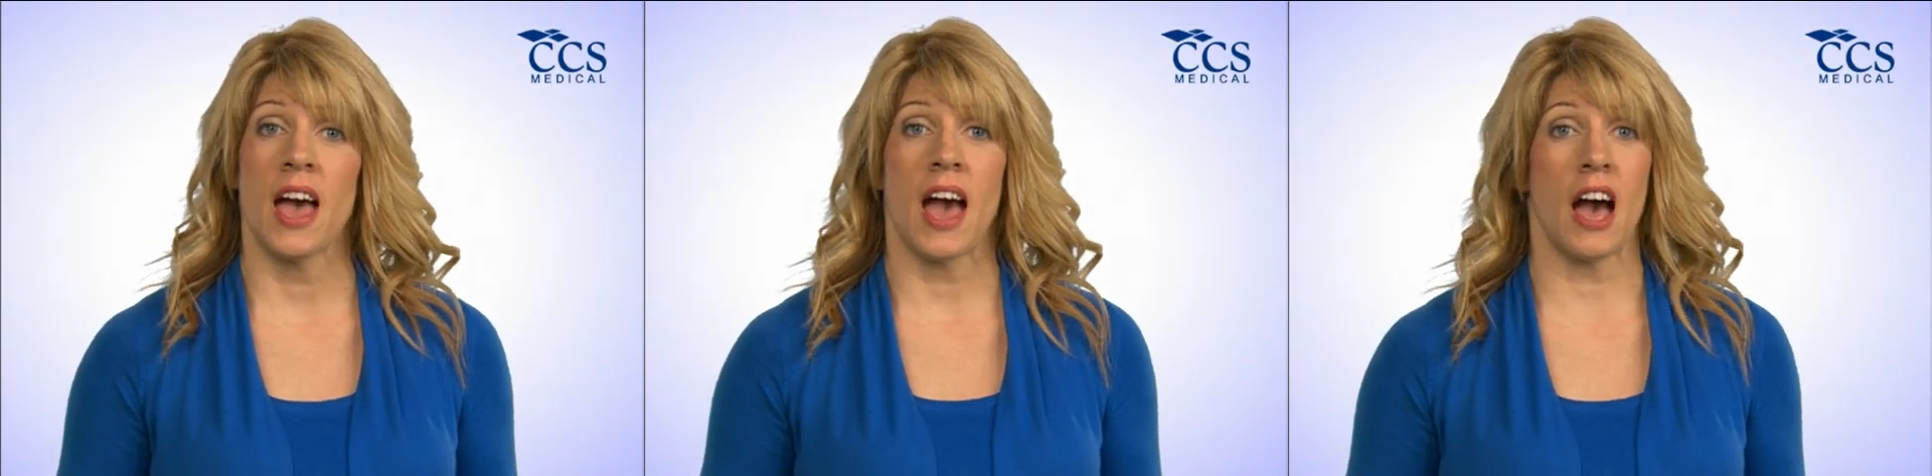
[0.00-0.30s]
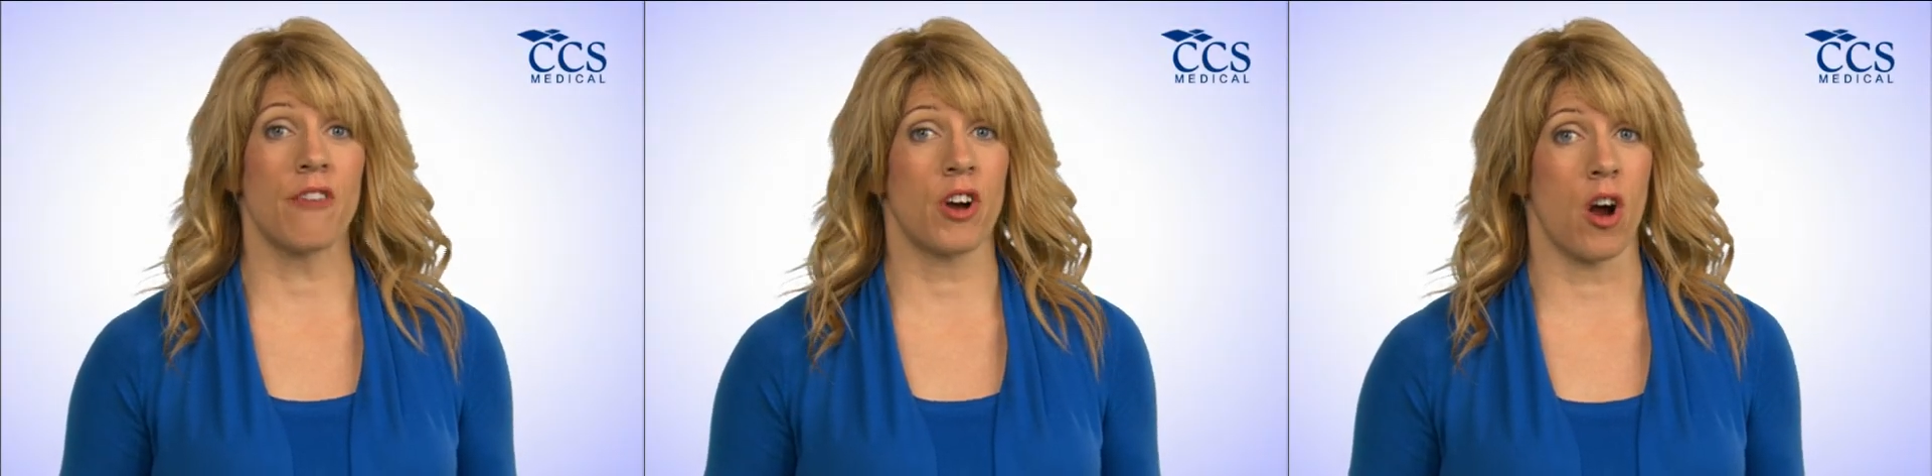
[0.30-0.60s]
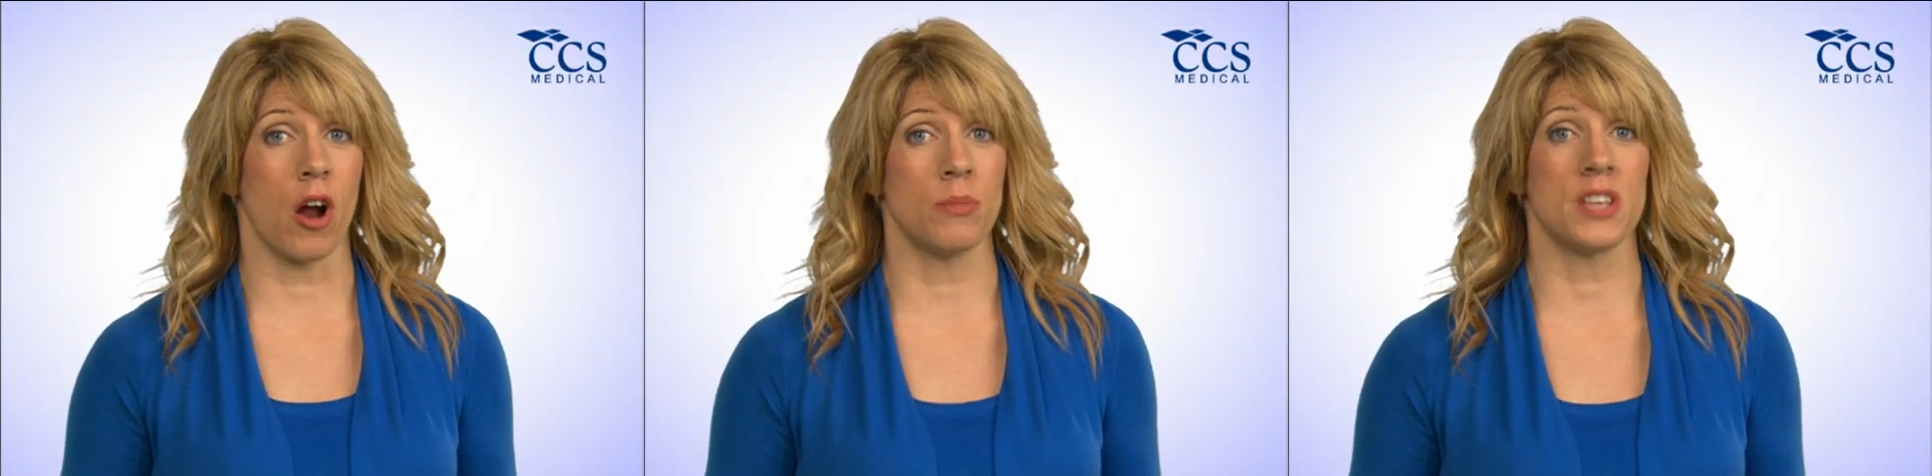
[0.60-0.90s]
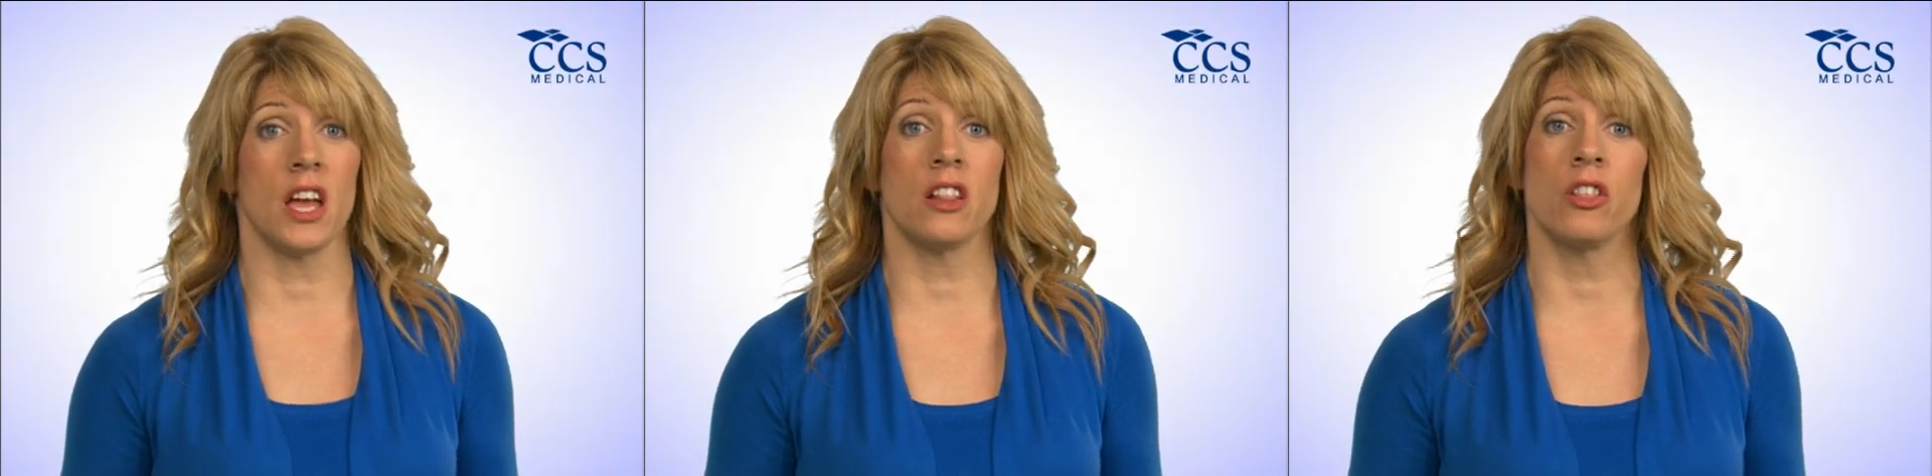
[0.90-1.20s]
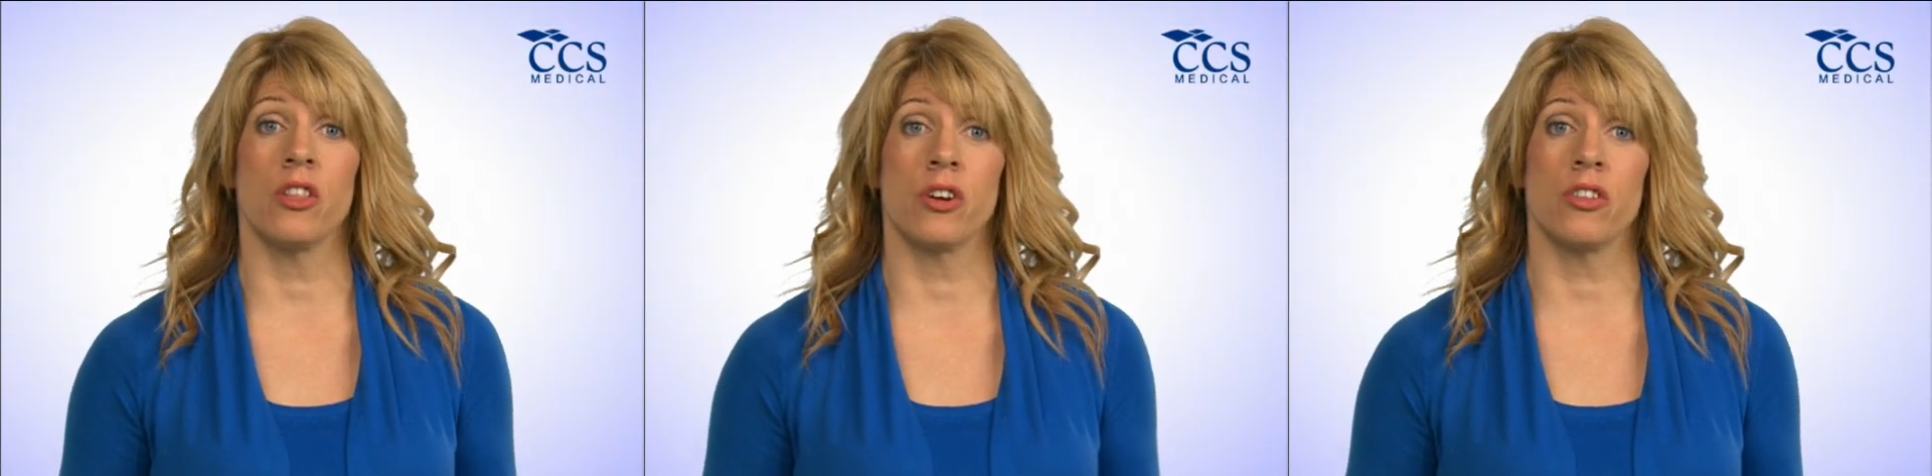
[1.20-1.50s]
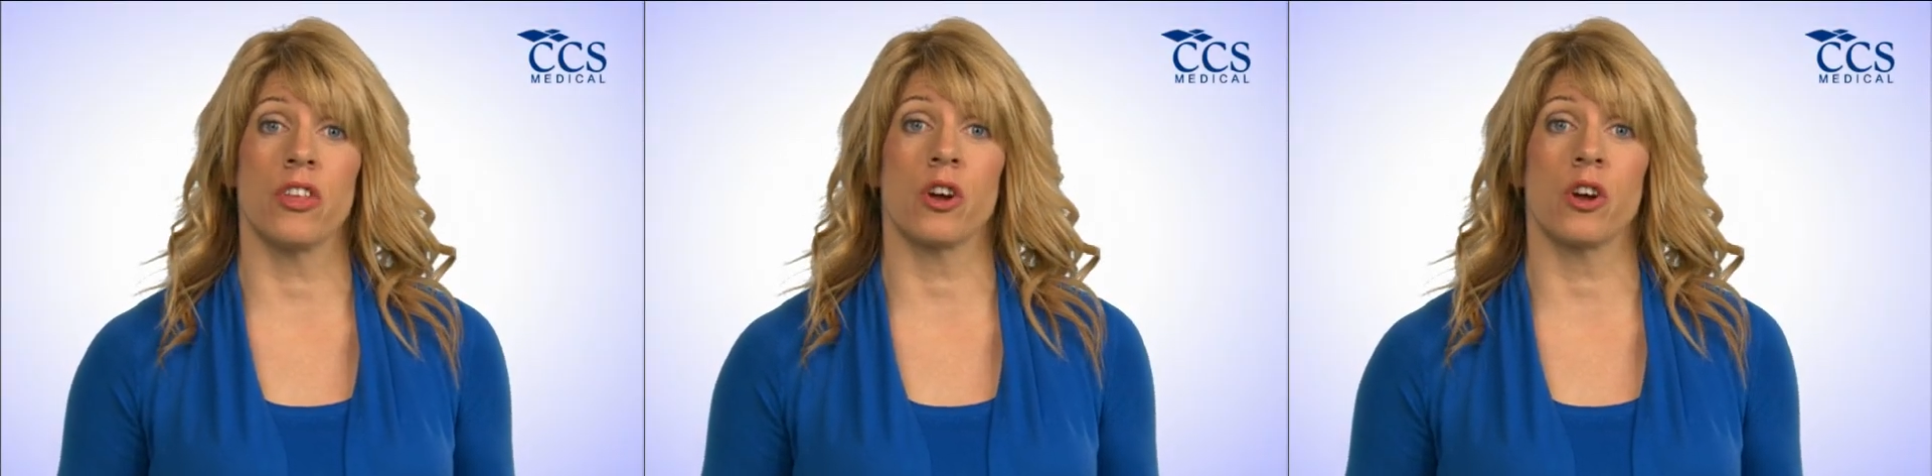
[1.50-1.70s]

have carbs and learn the